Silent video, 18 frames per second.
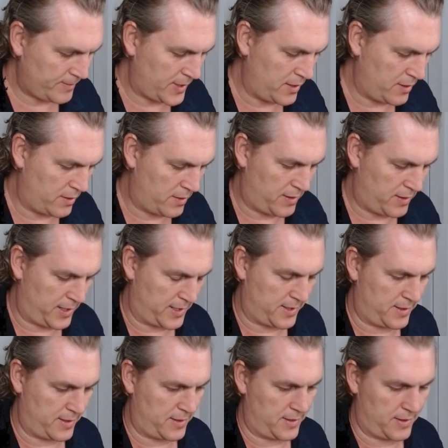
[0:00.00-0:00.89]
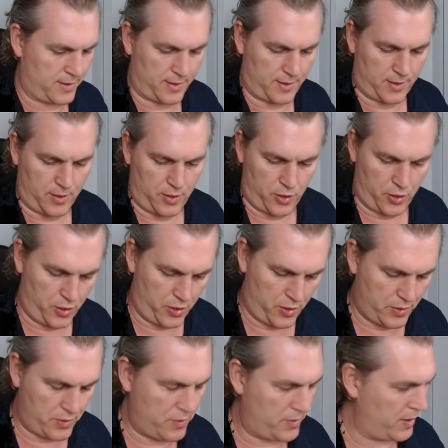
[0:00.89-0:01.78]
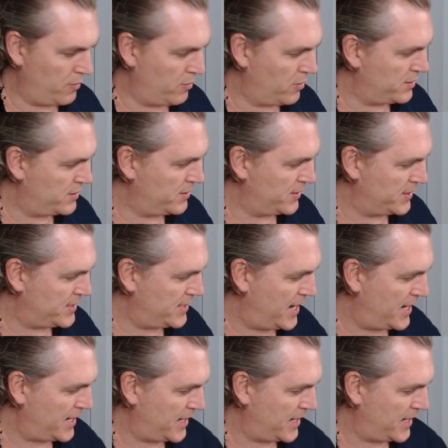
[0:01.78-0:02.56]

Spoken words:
Alright, who do we want to attack?